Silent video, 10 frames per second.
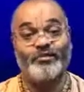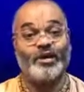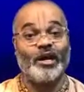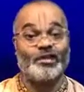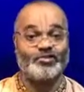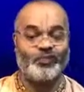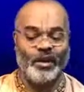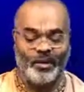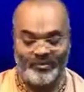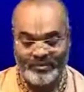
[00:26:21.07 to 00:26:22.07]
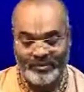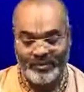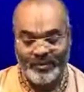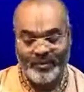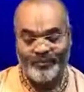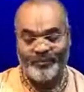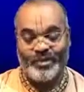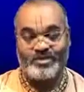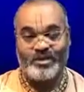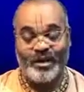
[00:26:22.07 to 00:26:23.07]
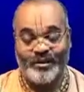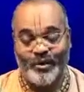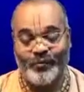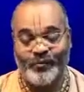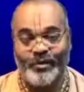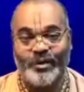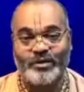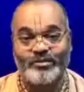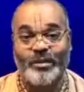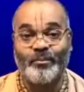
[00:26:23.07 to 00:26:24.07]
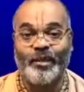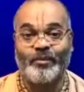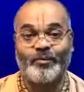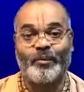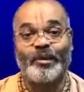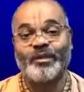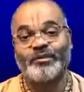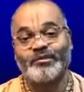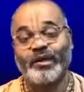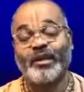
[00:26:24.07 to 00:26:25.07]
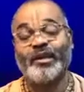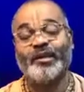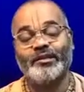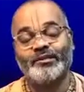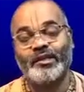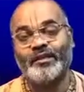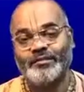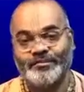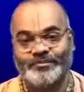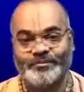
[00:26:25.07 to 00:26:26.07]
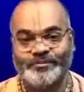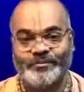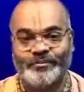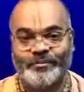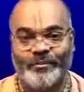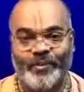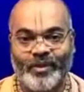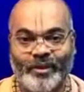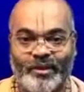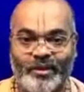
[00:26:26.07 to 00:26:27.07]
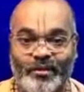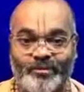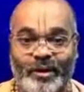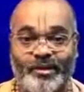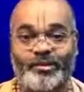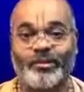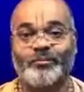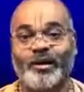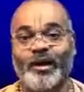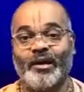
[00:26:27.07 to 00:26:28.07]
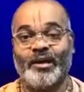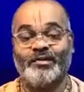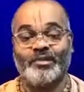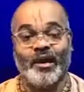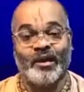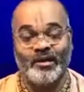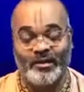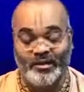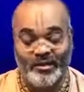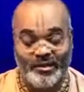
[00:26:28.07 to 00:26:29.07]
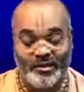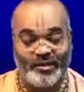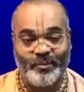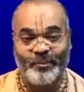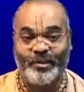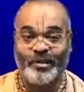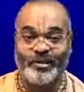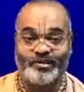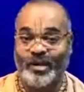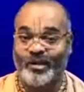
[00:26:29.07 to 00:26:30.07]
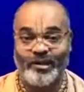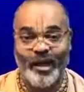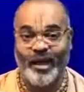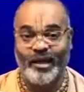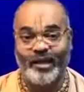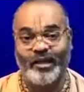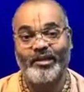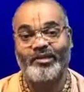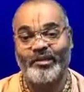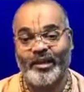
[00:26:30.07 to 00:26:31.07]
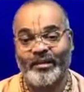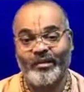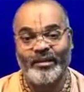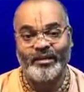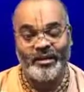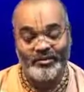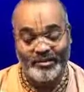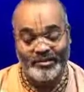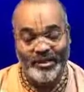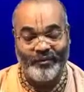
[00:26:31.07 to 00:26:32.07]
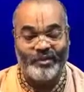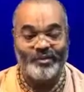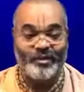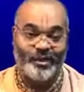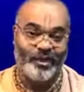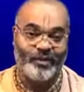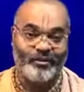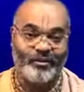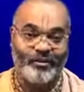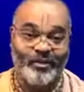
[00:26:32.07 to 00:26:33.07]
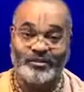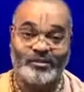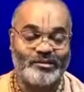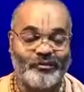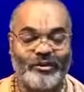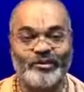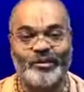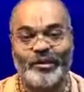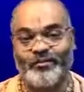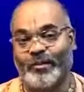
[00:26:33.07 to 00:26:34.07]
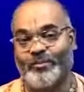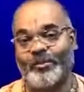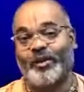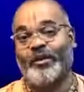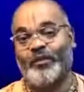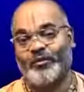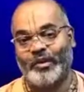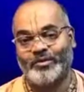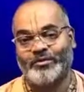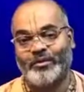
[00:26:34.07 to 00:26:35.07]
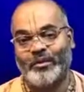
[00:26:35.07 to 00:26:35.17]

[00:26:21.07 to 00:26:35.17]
curse from the son of Samik Muni, Shringi Rishi, that Parikshit Maharaj shall disappear, shall die in the 7th day, on the 7th day from today onwards.